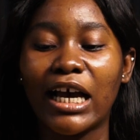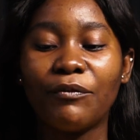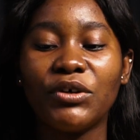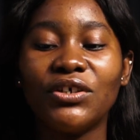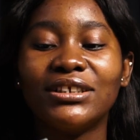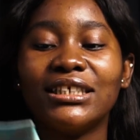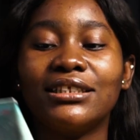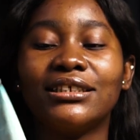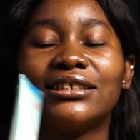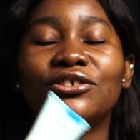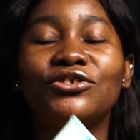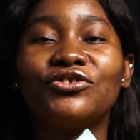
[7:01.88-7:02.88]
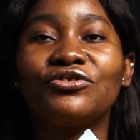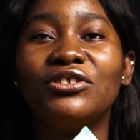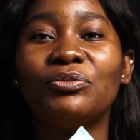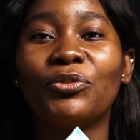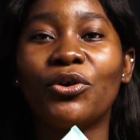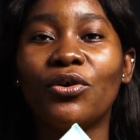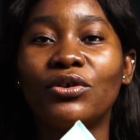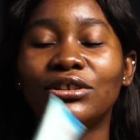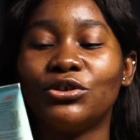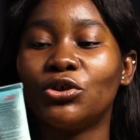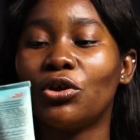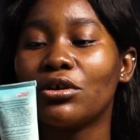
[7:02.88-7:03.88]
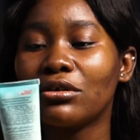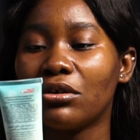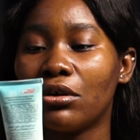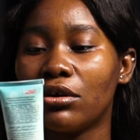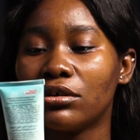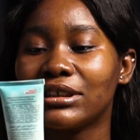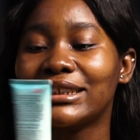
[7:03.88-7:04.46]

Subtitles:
I've been using this sunscreen, but Dr.